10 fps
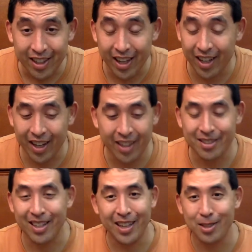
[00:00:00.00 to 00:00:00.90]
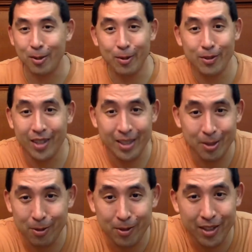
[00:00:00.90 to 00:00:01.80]
And I, I told I
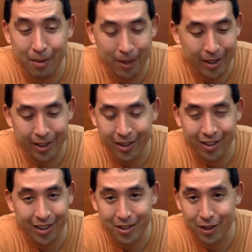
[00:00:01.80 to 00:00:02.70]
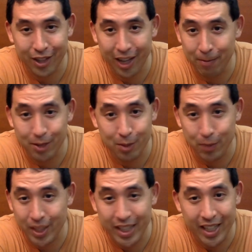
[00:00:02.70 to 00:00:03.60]
told American Airlines, look, I'm
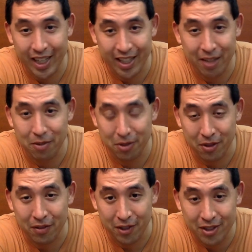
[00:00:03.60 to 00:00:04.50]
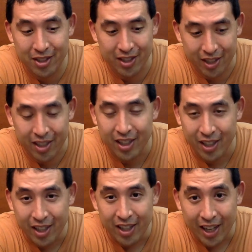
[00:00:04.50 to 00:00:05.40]
speaking at Yale University
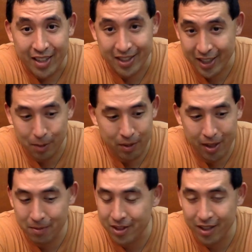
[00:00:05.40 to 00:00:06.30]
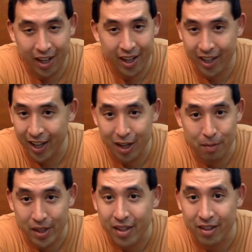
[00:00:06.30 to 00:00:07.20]
at 6 p.m. tonight. I gotta
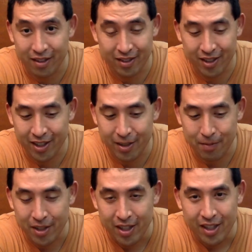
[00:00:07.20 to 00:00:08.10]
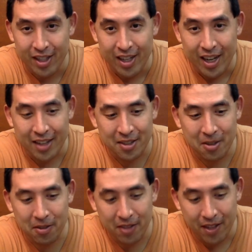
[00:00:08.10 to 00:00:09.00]
be there on time. And
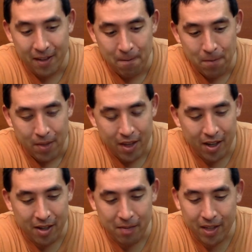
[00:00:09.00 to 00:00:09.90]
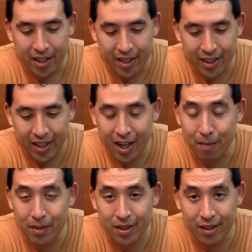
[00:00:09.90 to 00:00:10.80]
so um, they got
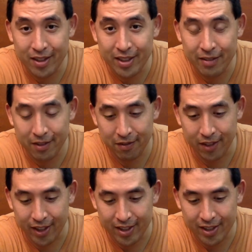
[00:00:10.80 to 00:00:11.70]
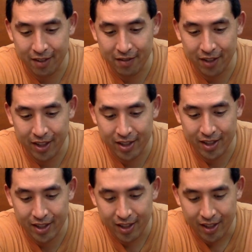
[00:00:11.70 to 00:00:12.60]
me on a different flight, a
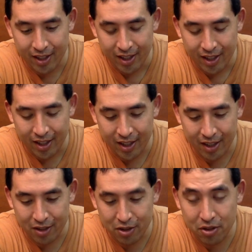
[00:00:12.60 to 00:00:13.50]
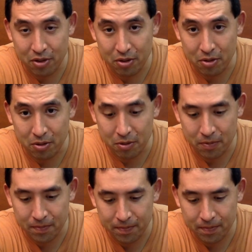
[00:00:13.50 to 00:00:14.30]
flight uh, to